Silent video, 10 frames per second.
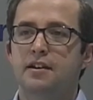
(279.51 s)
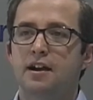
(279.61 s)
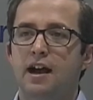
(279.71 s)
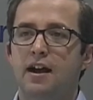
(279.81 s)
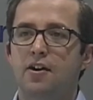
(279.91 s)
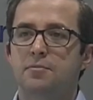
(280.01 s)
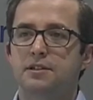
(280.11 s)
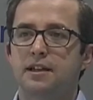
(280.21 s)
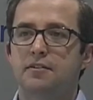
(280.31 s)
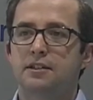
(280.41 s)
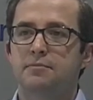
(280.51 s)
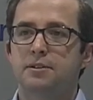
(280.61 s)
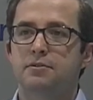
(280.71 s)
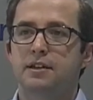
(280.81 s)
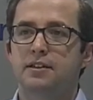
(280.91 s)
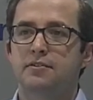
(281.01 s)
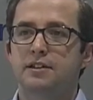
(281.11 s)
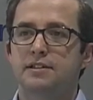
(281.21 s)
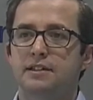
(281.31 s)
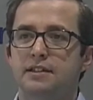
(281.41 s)
optionality between
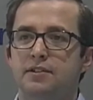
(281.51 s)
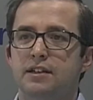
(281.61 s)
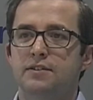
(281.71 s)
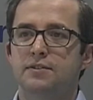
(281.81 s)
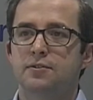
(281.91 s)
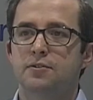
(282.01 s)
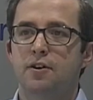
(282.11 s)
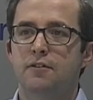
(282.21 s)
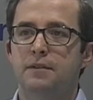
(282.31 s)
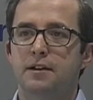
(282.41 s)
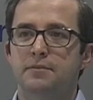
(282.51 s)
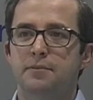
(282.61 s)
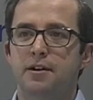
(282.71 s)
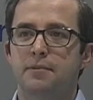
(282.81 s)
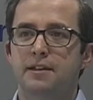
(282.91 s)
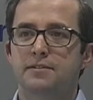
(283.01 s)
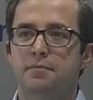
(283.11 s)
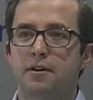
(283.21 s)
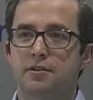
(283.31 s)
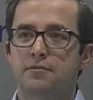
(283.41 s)
increasing dividends or off-market buybacks,
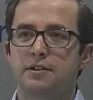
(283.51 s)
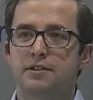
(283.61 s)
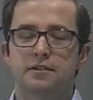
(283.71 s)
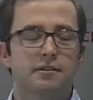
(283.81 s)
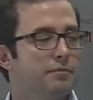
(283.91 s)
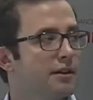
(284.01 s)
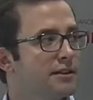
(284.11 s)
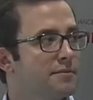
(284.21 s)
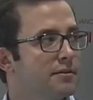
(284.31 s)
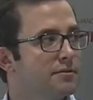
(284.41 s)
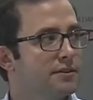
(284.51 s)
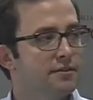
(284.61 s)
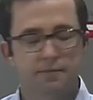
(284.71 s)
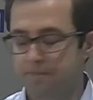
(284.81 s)
both of which I think BHP will do.